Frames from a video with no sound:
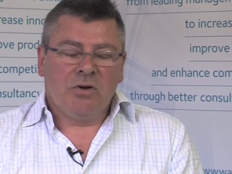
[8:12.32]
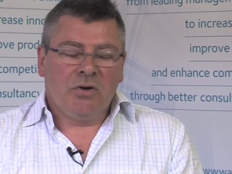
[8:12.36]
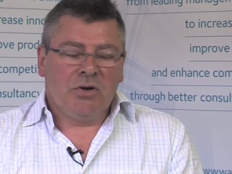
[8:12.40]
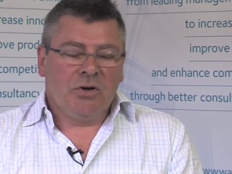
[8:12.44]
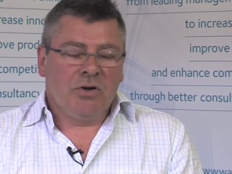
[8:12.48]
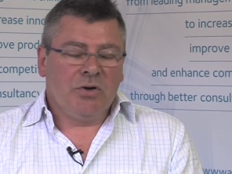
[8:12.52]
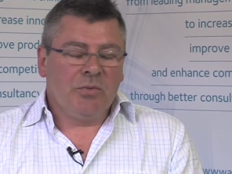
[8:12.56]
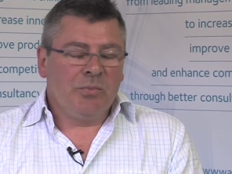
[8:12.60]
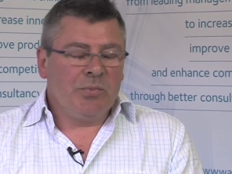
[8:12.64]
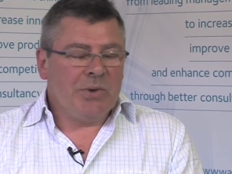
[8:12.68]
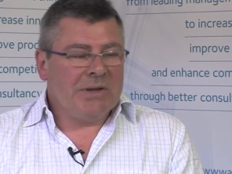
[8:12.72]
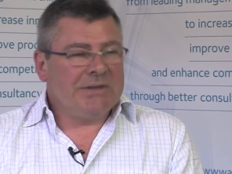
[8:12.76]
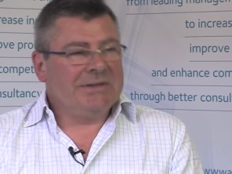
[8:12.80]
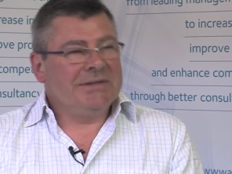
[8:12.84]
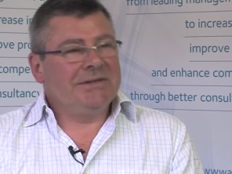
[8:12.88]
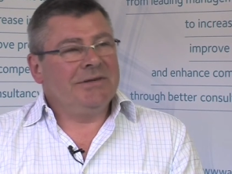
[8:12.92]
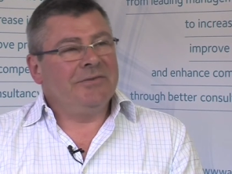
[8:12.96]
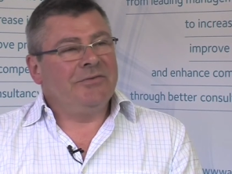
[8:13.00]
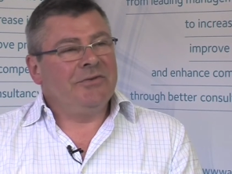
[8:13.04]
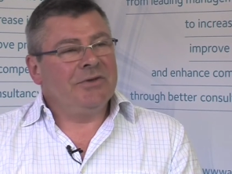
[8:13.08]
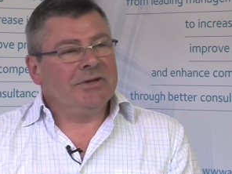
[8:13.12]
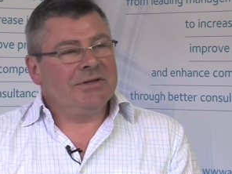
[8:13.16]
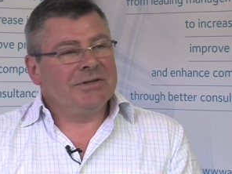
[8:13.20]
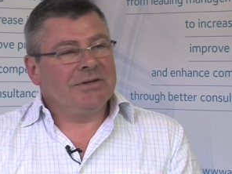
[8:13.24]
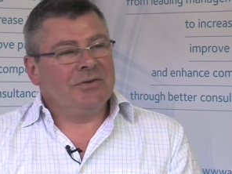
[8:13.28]

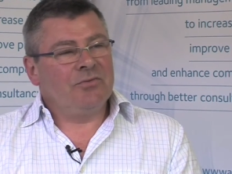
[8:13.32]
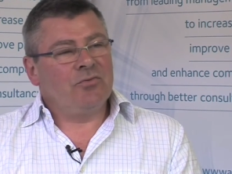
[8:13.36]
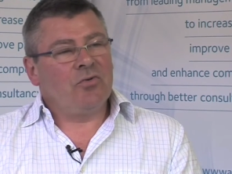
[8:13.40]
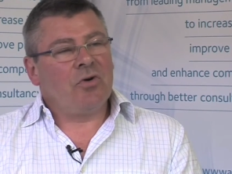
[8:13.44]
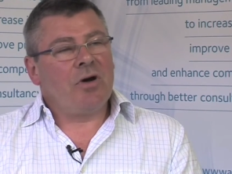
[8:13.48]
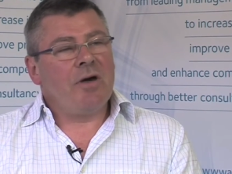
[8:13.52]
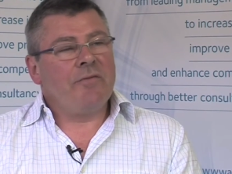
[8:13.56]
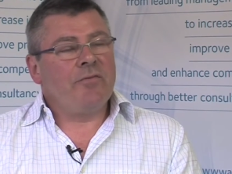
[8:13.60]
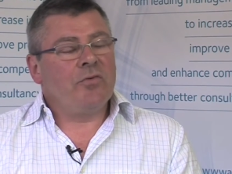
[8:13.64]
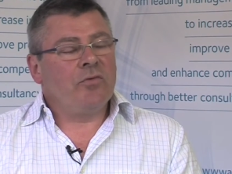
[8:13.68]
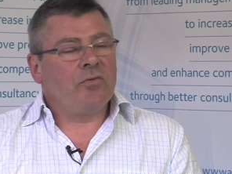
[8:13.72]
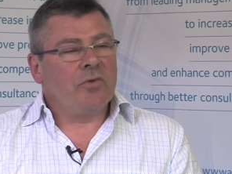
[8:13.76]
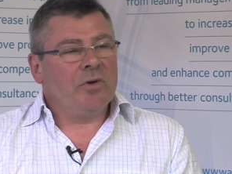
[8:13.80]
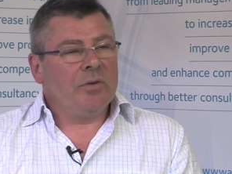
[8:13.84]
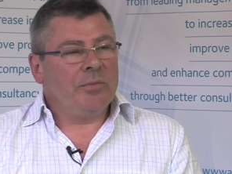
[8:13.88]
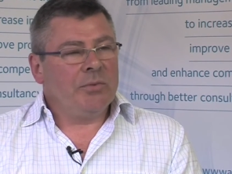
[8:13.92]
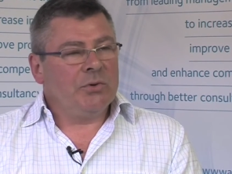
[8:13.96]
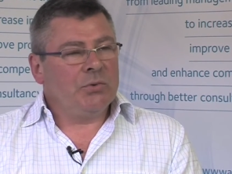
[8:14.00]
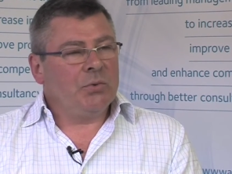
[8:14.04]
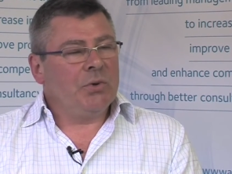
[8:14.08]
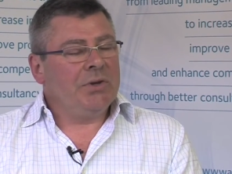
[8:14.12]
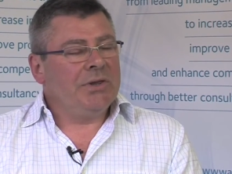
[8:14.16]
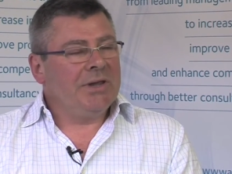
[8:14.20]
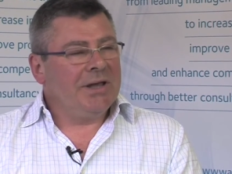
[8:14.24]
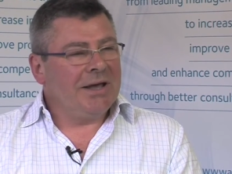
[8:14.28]
competitiveness and rivalry
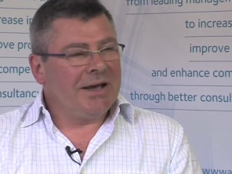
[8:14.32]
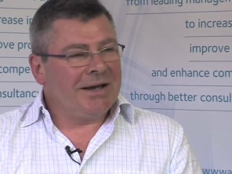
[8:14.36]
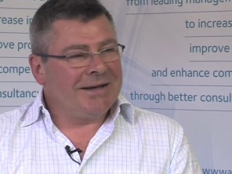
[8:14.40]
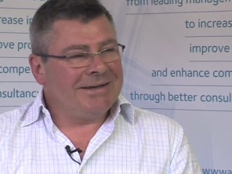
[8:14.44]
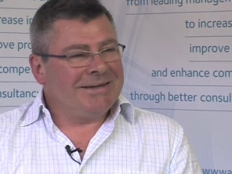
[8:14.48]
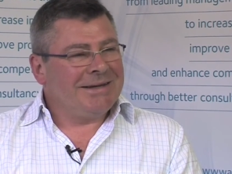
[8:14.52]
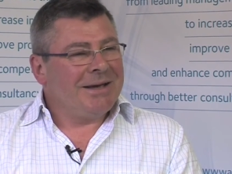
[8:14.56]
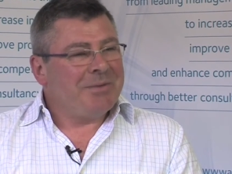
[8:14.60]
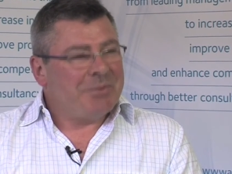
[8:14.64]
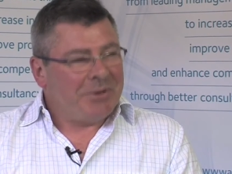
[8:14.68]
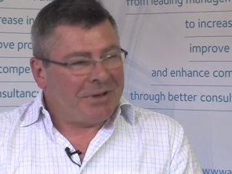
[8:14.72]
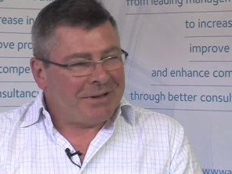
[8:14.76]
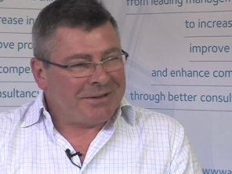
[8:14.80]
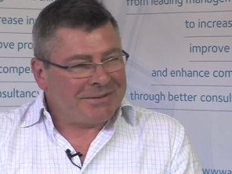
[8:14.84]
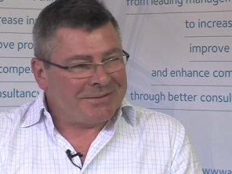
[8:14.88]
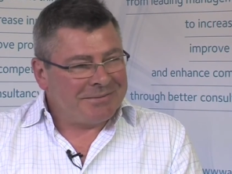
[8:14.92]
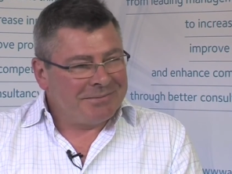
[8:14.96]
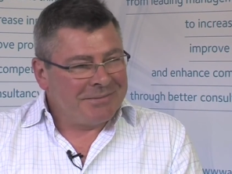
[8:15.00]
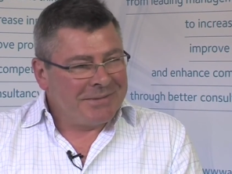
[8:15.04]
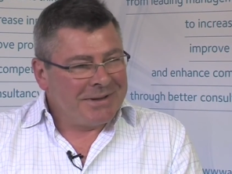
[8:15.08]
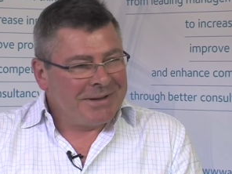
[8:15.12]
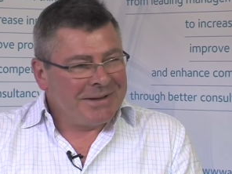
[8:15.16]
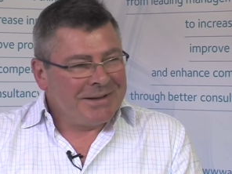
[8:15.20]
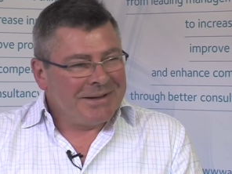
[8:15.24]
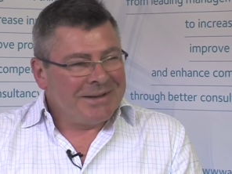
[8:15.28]
between the academics
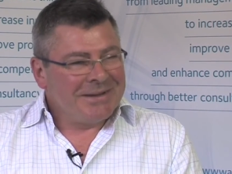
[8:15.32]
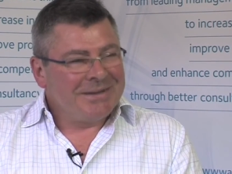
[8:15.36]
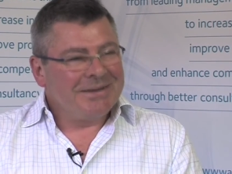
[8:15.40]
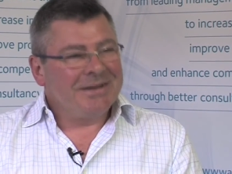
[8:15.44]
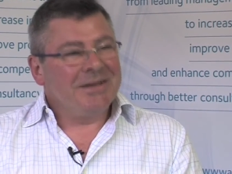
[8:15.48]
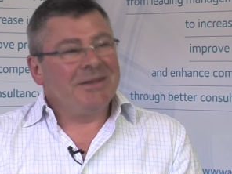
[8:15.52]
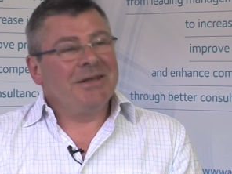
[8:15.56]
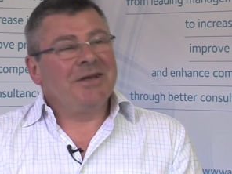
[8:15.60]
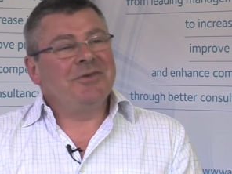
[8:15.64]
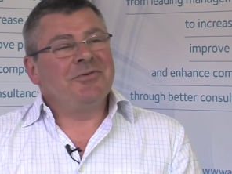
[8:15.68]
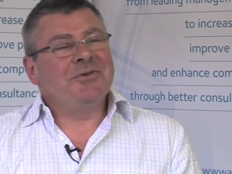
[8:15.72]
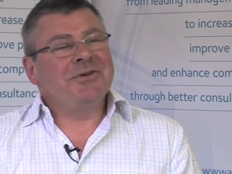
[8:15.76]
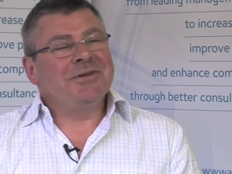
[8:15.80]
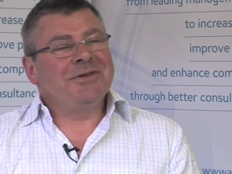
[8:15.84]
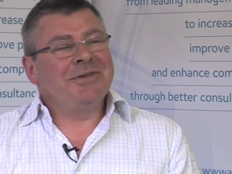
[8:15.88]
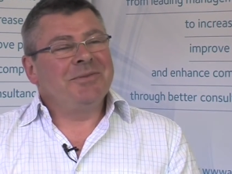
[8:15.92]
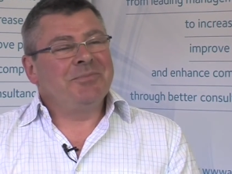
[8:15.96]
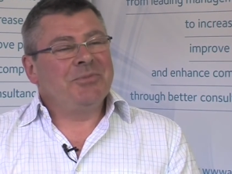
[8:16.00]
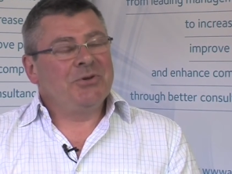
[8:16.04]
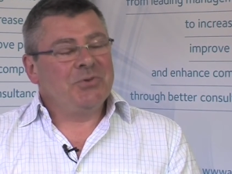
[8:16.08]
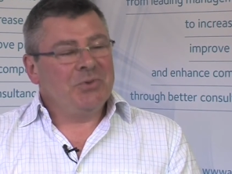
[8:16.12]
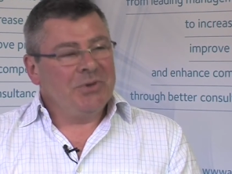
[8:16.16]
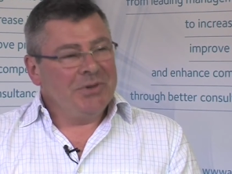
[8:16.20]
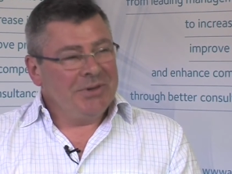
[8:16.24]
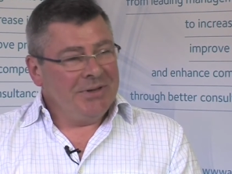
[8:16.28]
than there is
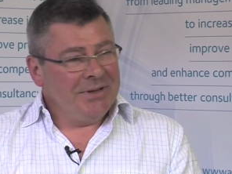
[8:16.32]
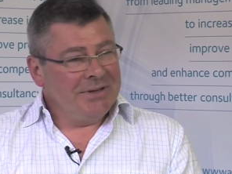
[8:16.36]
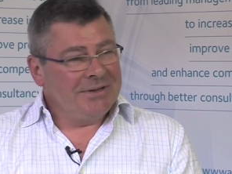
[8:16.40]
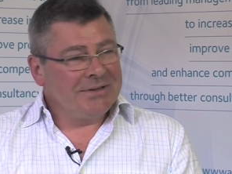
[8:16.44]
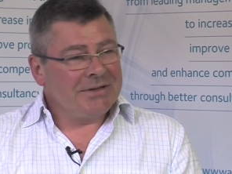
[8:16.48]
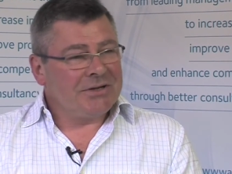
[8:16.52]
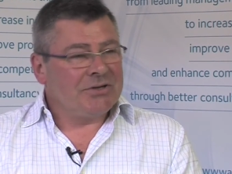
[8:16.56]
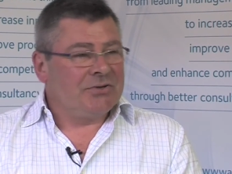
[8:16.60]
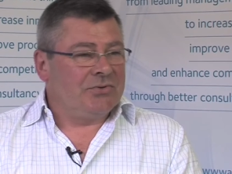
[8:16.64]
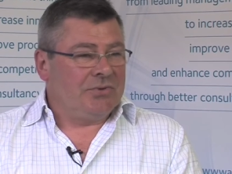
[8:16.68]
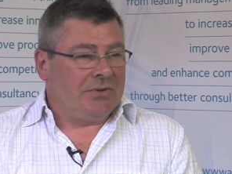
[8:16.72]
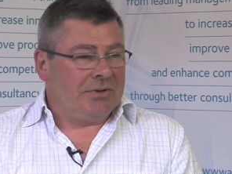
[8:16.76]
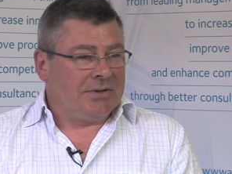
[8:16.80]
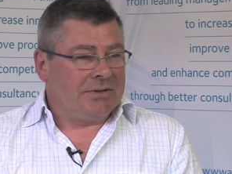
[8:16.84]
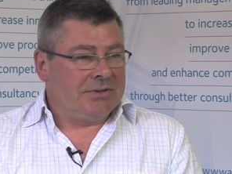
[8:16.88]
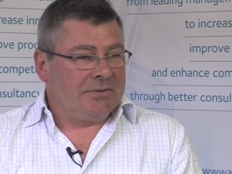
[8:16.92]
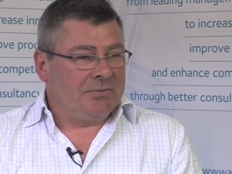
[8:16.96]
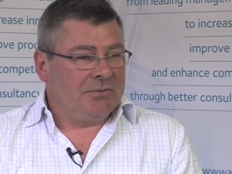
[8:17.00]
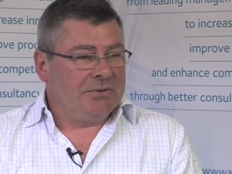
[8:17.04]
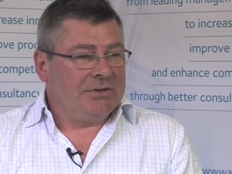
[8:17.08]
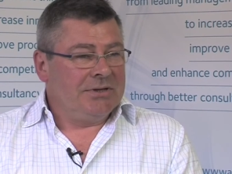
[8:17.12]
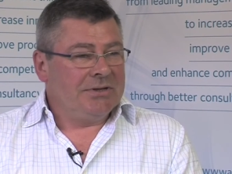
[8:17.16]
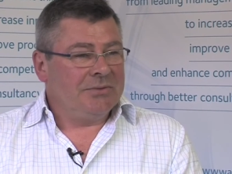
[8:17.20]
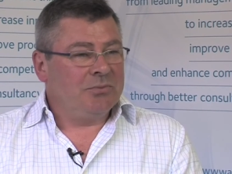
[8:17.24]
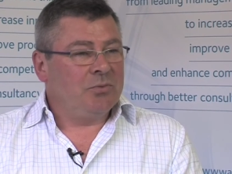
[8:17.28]
between the industrialists,
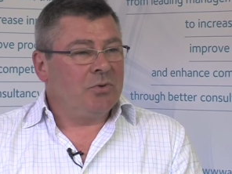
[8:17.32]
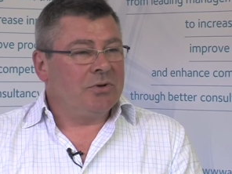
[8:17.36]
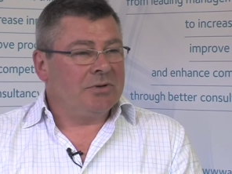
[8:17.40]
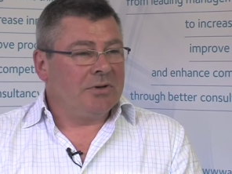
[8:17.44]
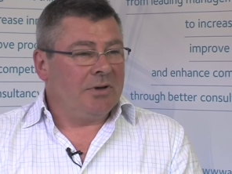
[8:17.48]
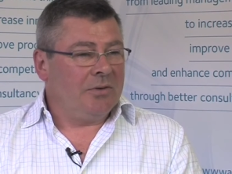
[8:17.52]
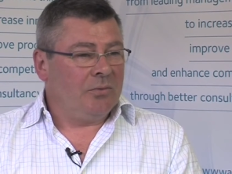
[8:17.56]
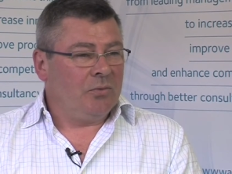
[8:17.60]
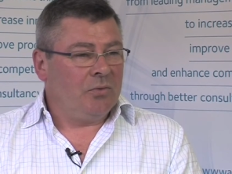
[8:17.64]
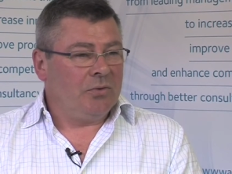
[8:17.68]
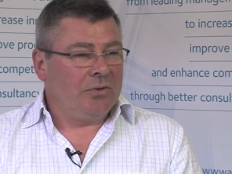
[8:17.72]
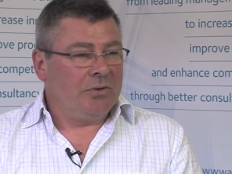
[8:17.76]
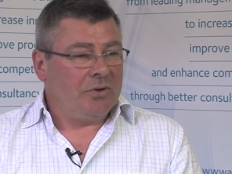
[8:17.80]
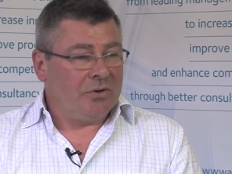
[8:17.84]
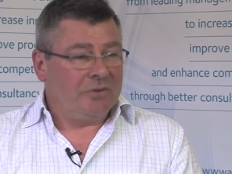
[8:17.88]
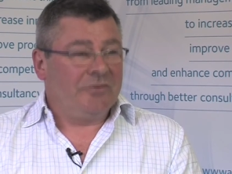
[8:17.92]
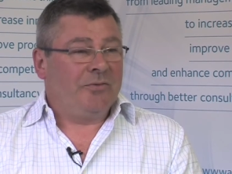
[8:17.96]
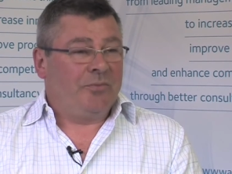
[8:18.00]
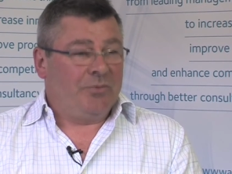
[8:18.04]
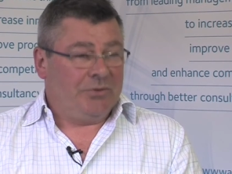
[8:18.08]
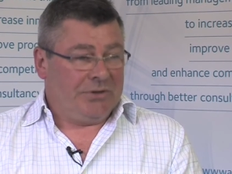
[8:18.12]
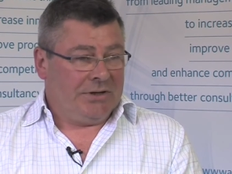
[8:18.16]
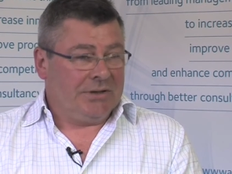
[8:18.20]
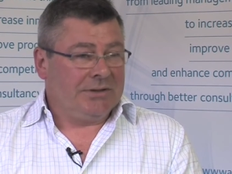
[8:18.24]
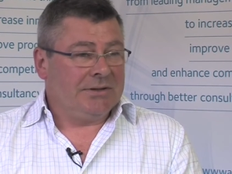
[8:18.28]
which is what I would not
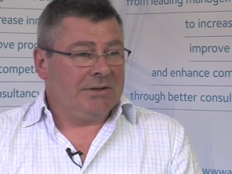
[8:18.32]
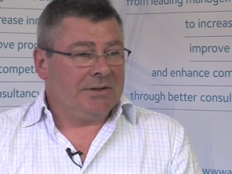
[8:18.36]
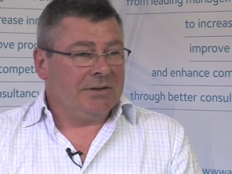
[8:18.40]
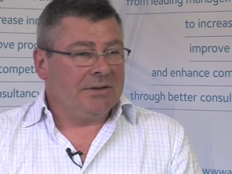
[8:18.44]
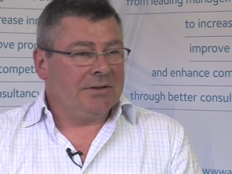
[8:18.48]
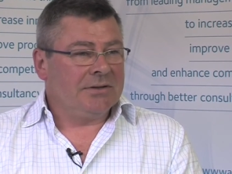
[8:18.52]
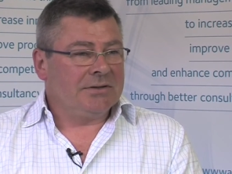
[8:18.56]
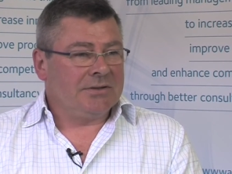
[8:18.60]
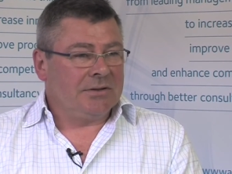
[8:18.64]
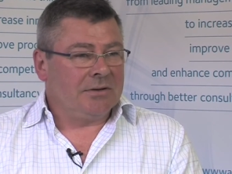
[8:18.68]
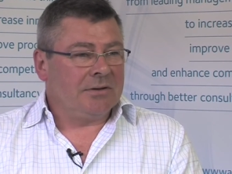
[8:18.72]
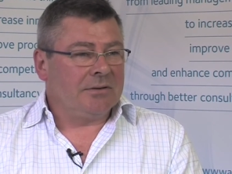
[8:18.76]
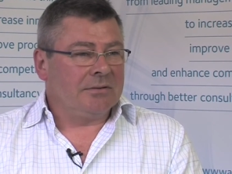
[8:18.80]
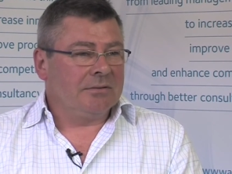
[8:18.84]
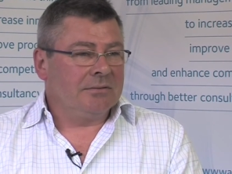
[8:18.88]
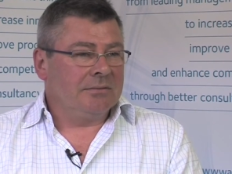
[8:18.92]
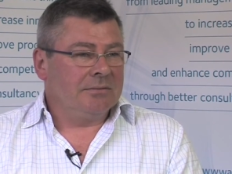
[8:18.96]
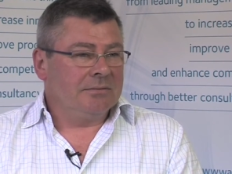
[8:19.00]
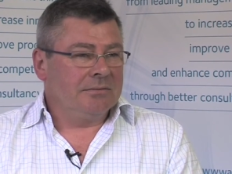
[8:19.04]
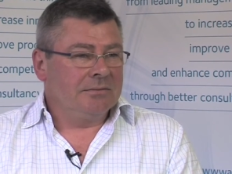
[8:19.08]
have predicted at the start.